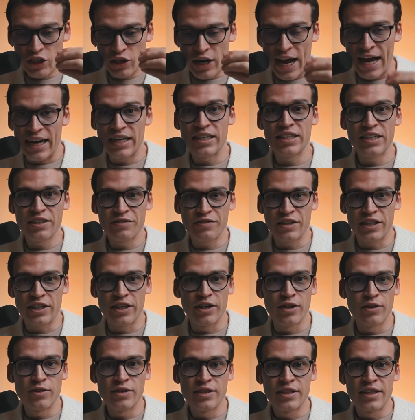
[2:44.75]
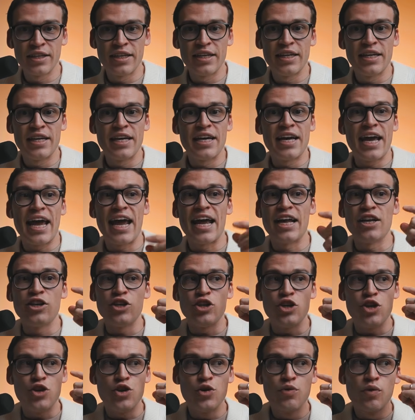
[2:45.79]
you're editing a video and
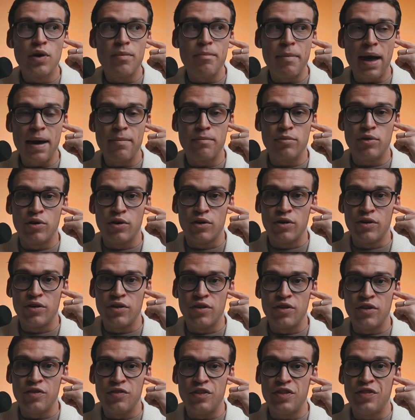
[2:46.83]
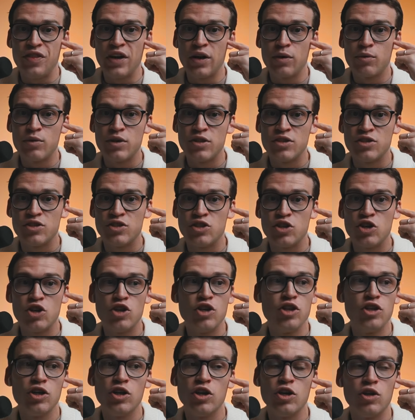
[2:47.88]
you remember that there was
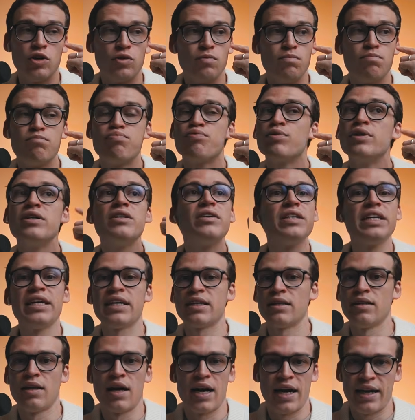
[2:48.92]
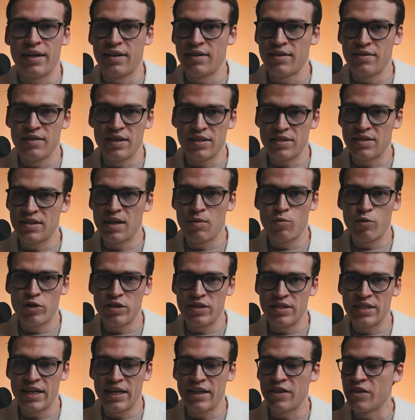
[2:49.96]
a brilliant line that
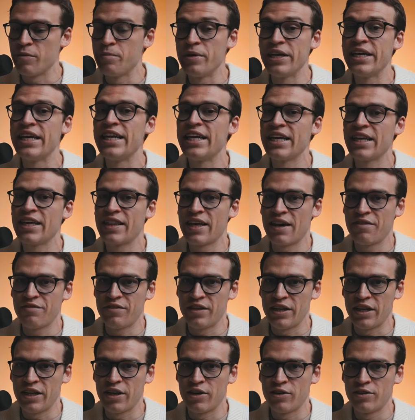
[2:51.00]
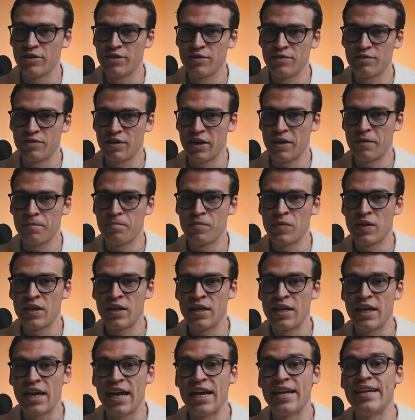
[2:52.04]
someone said at the beginning of that video, right?
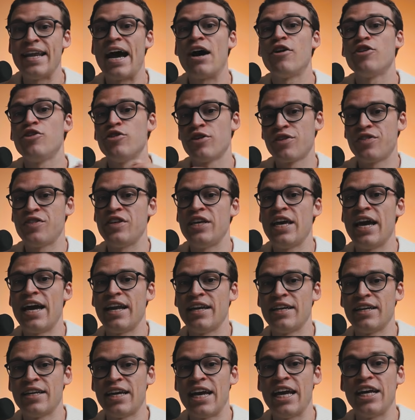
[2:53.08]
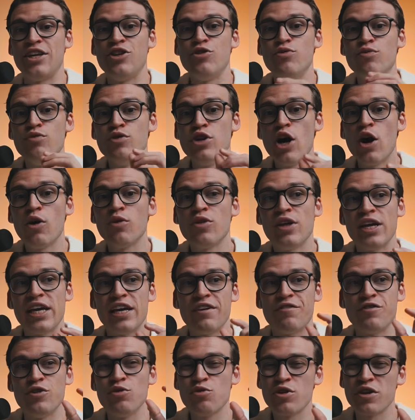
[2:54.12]
And now you're at the end, and you know that
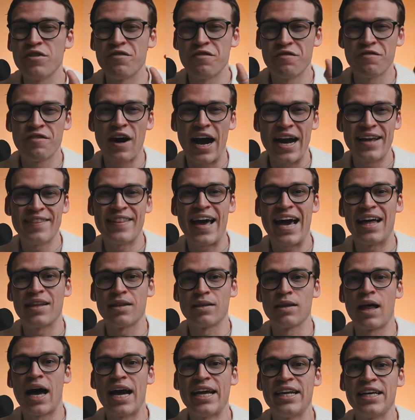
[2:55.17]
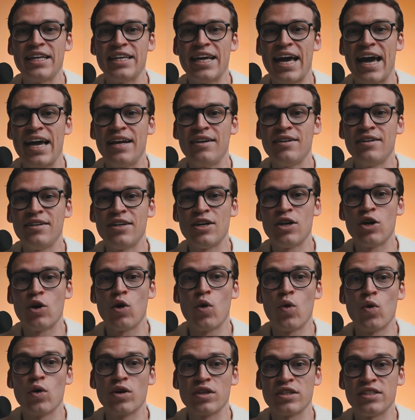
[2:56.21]
if you could find that line again
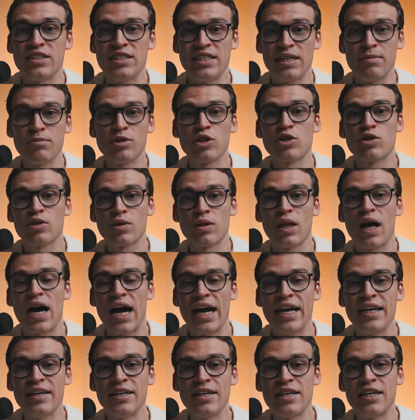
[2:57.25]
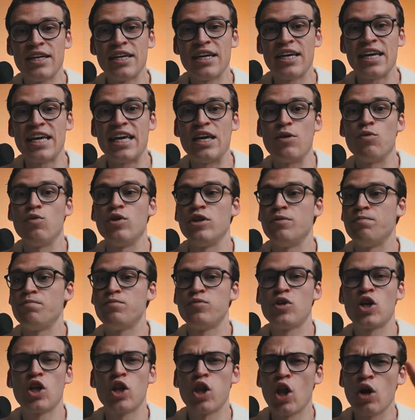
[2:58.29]
or a similar line, it would
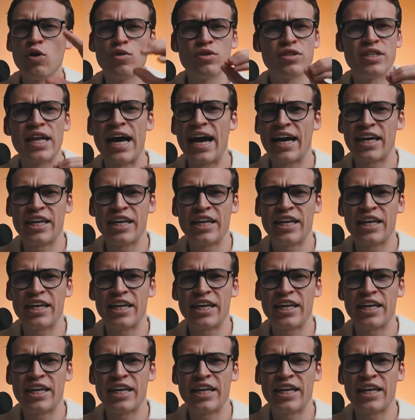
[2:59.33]
close that